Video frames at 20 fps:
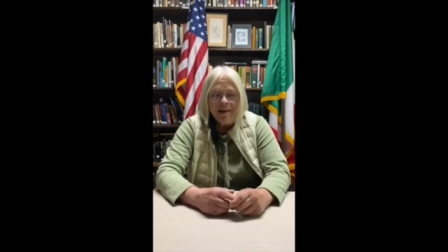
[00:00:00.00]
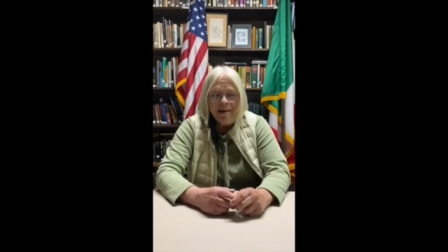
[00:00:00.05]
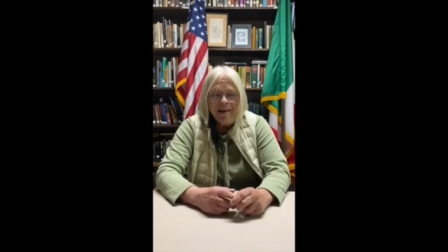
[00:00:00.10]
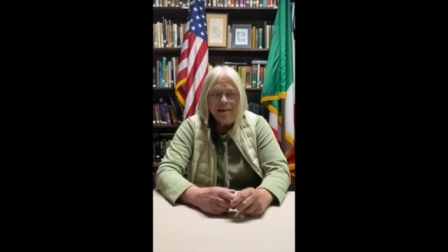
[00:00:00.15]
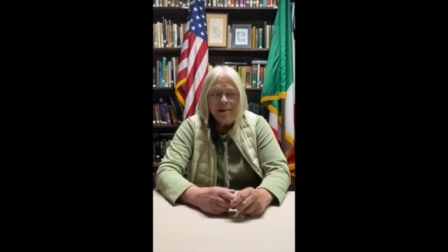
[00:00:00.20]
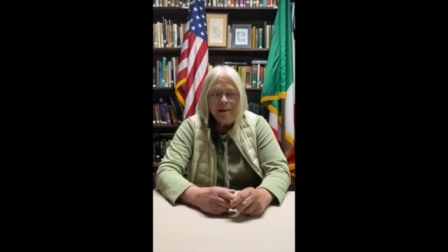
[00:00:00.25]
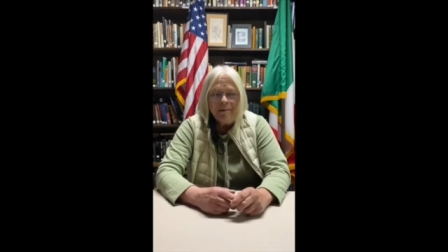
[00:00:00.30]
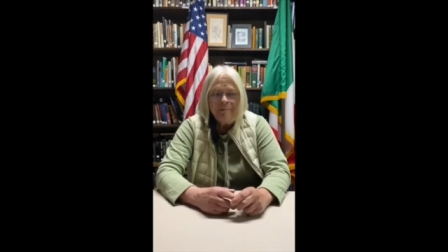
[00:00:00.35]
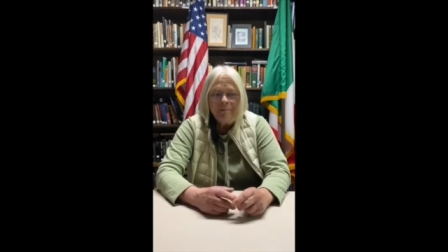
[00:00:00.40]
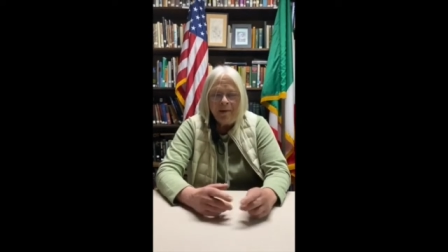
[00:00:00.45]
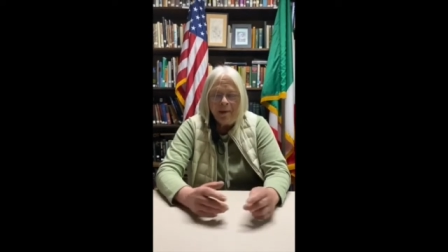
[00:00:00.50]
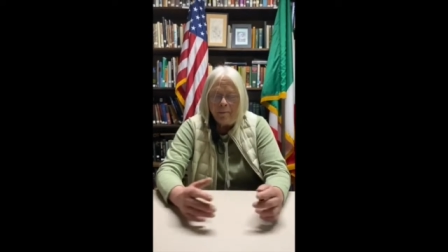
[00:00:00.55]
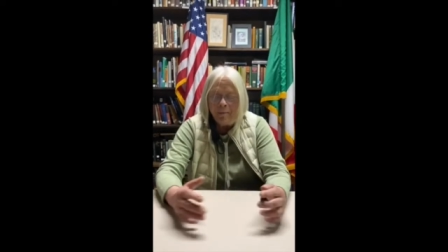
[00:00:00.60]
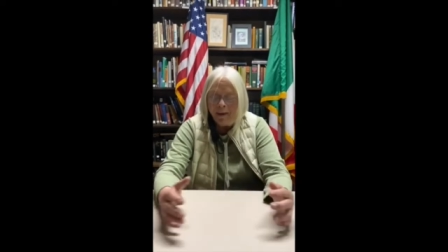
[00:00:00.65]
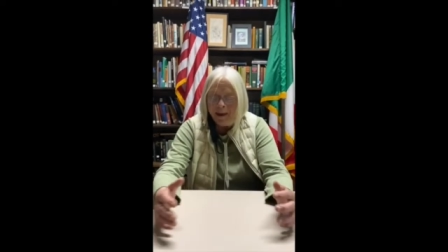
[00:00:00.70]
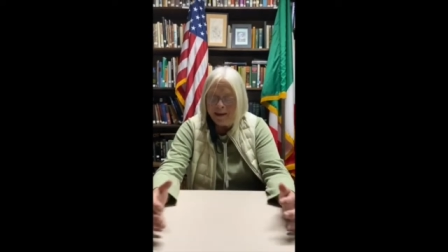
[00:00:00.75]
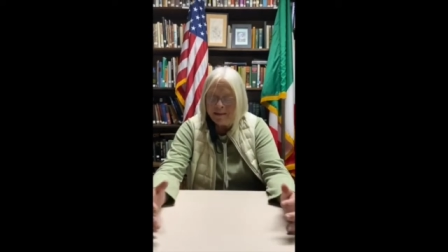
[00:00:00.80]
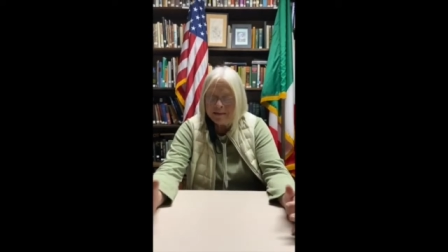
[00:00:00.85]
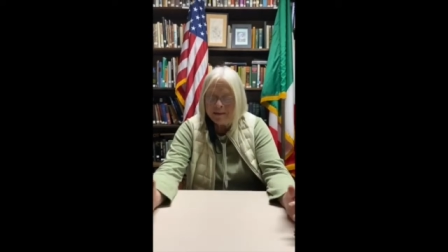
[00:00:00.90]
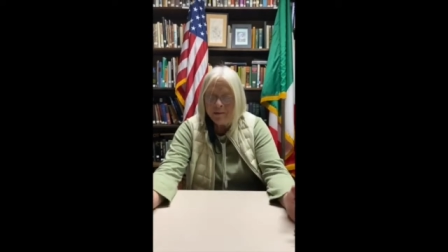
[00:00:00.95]
And I'd
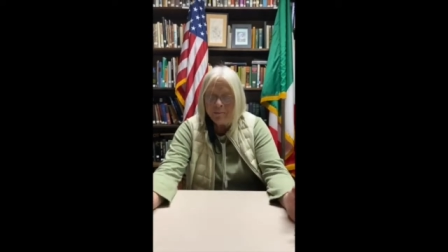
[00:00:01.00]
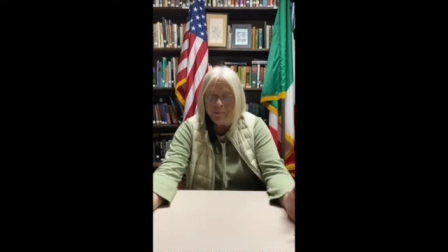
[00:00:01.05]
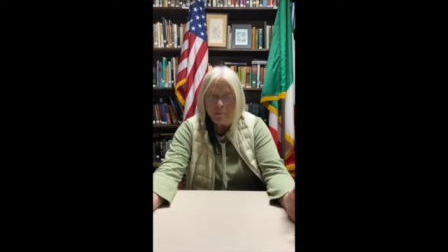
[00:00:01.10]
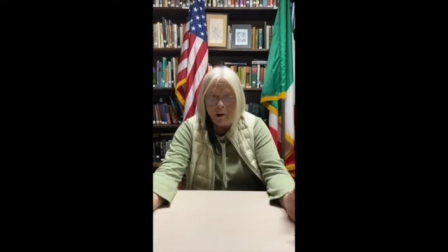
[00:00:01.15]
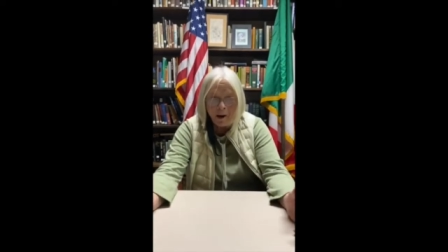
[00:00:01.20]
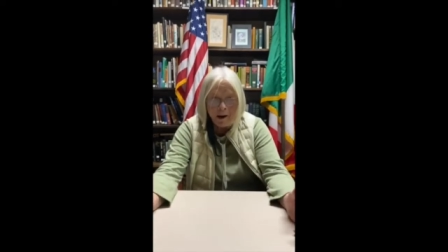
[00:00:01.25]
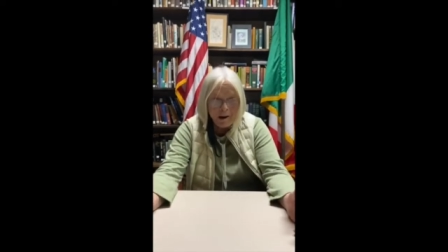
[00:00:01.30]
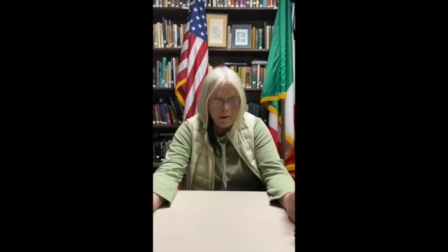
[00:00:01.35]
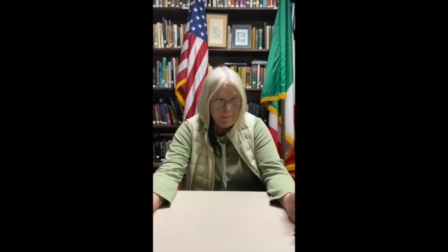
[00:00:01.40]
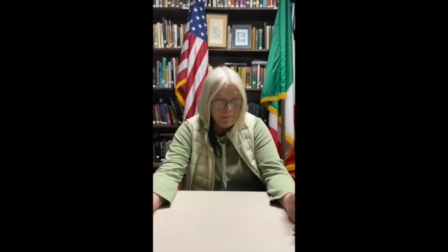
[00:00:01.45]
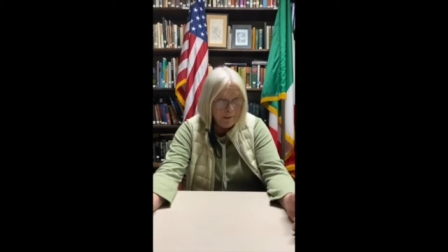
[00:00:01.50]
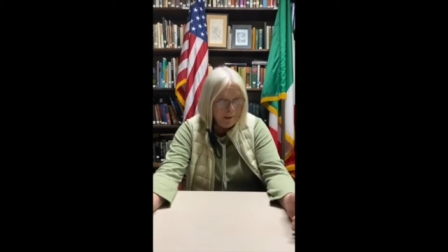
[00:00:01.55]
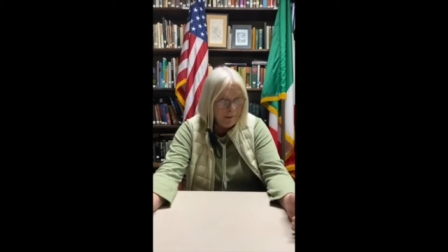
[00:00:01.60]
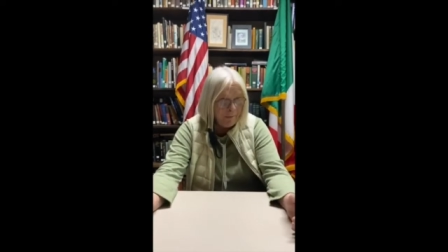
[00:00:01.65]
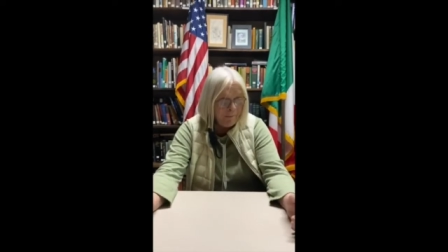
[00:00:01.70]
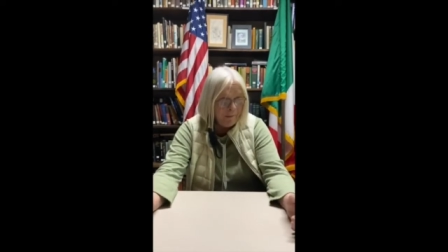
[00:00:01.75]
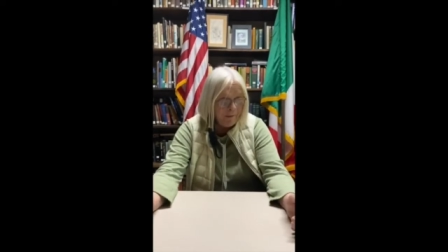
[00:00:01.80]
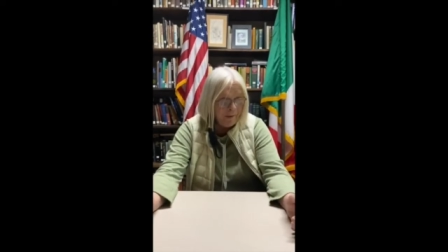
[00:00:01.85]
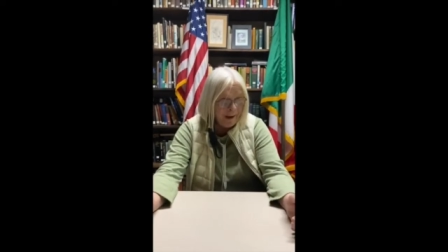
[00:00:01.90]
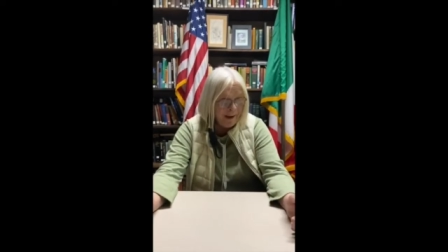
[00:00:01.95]
pass a fire pit
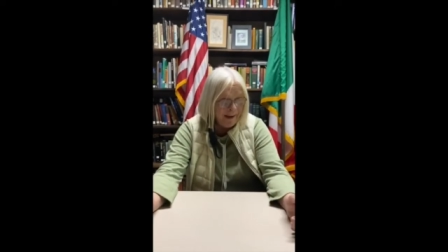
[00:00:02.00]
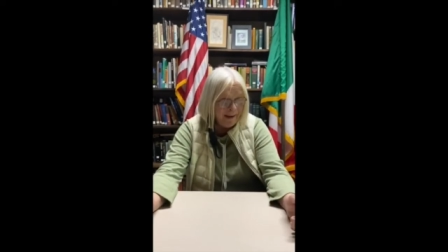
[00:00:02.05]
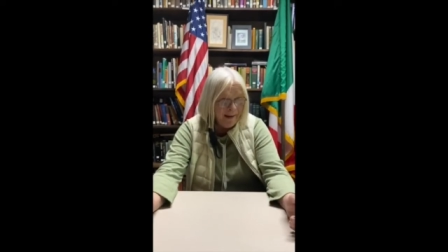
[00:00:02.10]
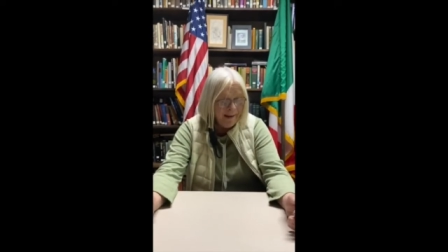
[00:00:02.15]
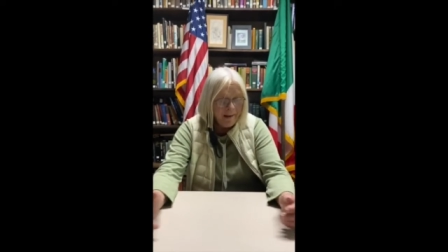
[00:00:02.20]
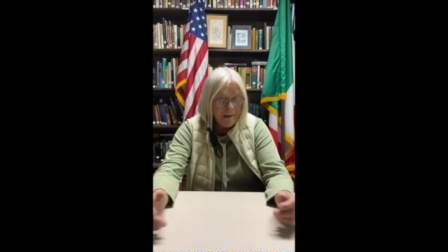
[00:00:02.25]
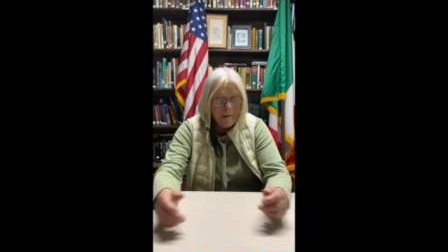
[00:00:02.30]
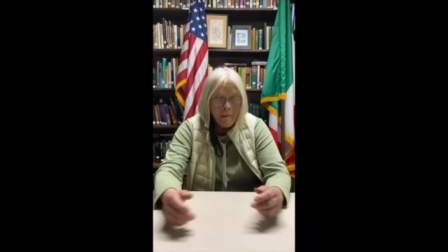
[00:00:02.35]
where I'd